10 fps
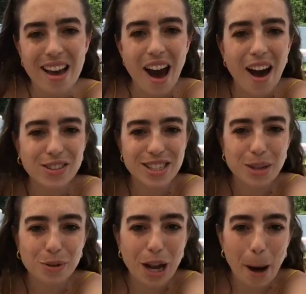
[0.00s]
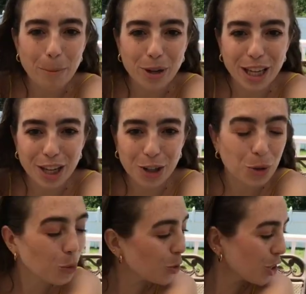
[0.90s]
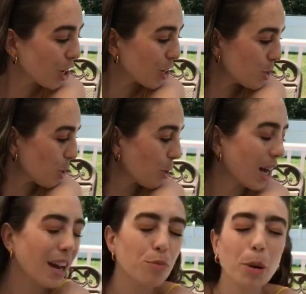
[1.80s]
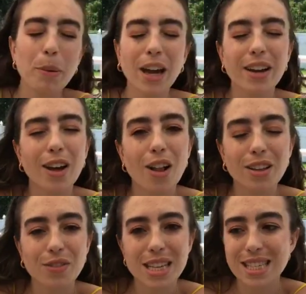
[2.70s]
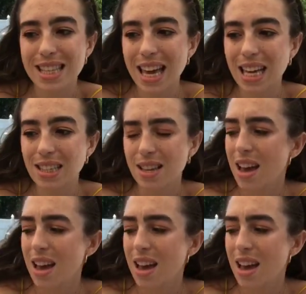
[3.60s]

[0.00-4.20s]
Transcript: Obviously, we're not bringing a cooler, so we're kind of preparing all of these things,